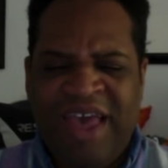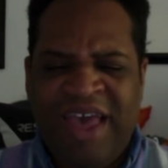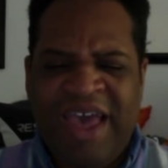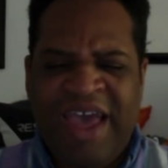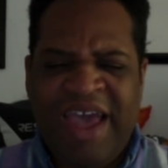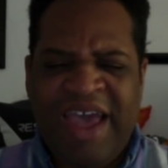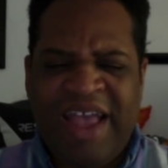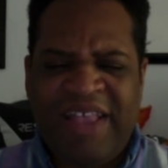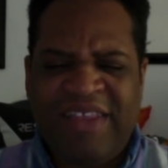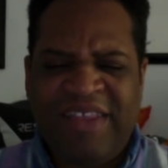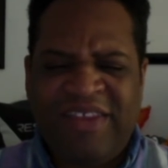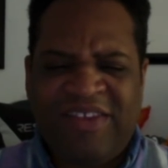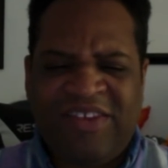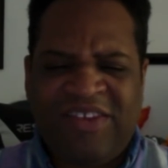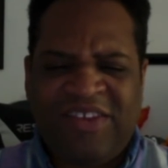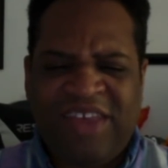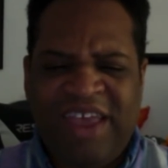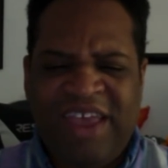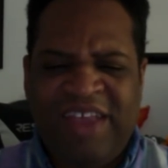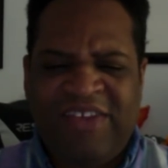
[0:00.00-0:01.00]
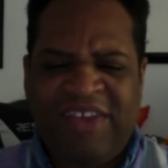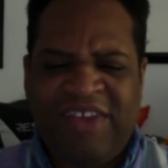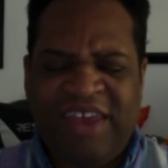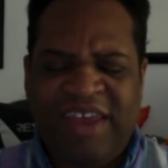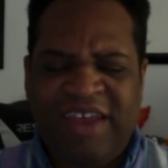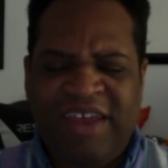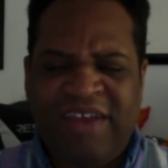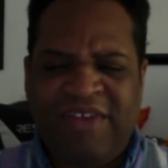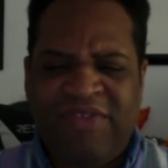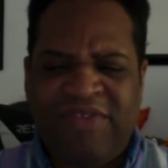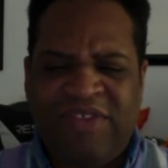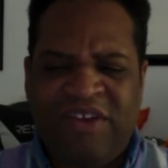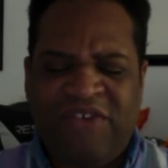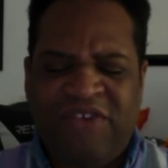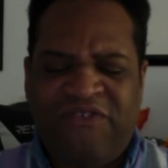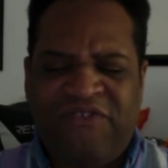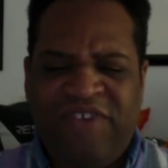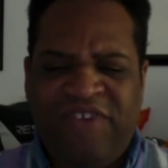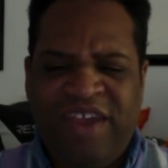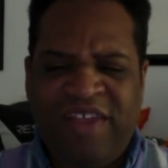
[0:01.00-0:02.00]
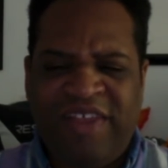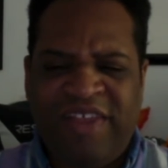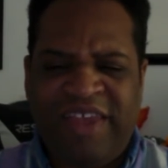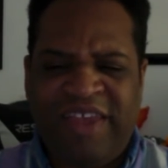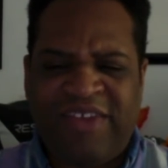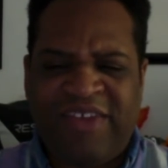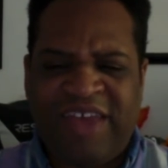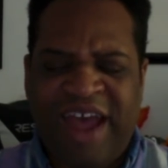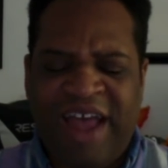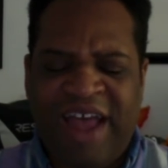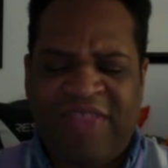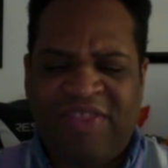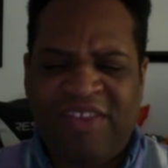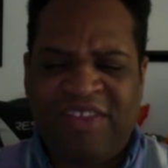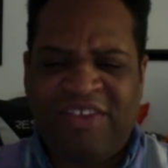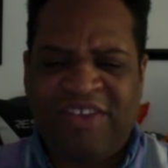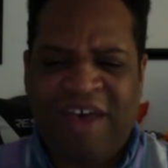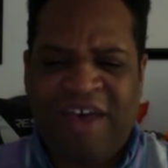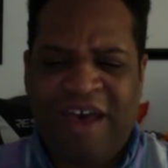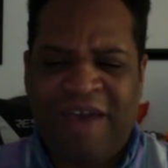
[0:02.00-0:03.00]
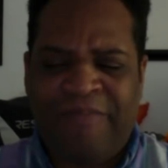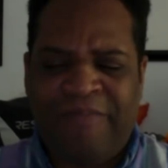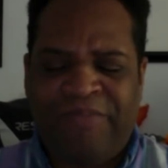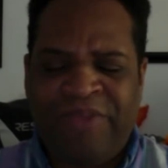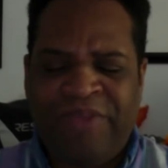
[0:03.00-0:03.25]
and sating their feelings at the time.